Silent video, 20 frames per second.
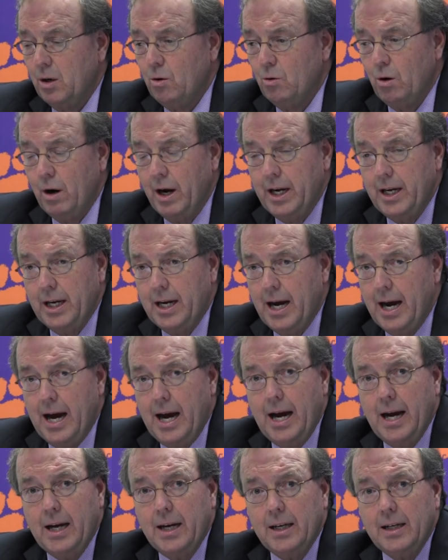great
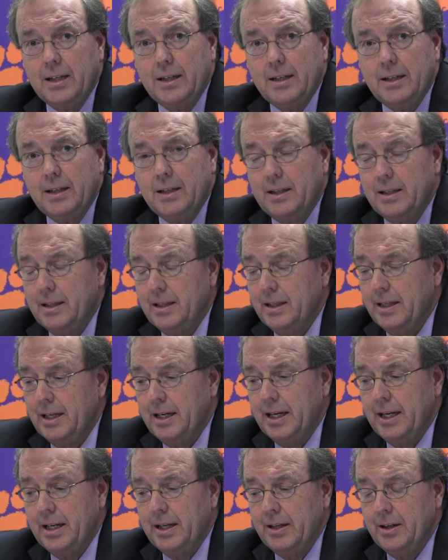guy
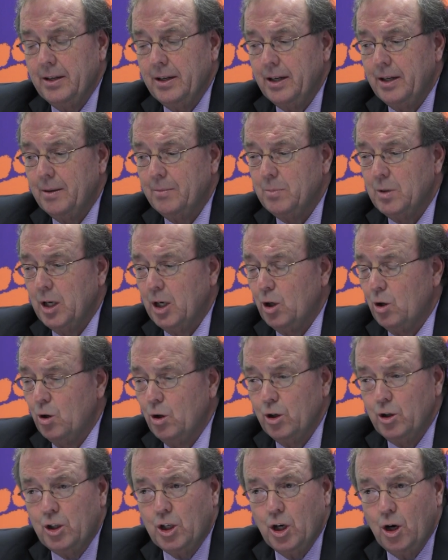and a
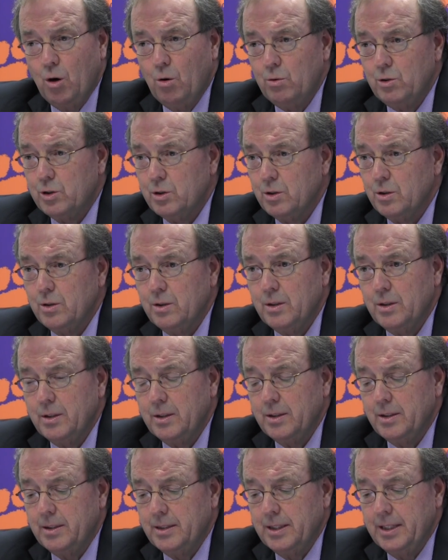good coach,
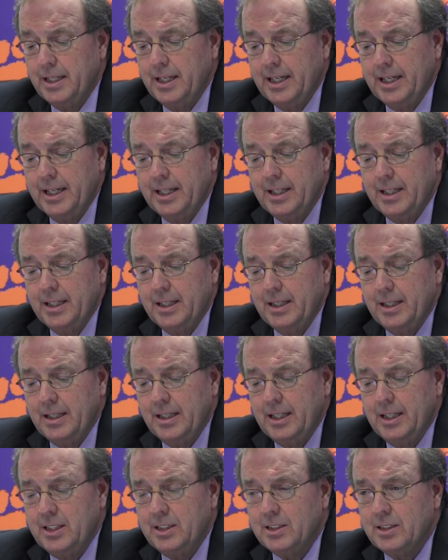and
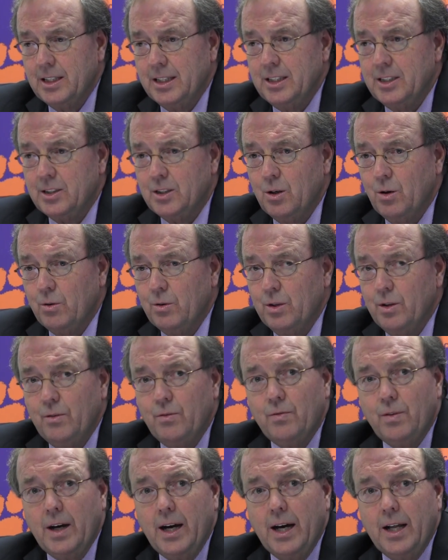he's going to do
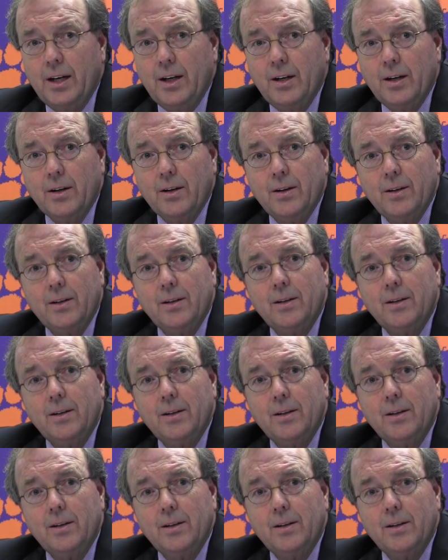fine here.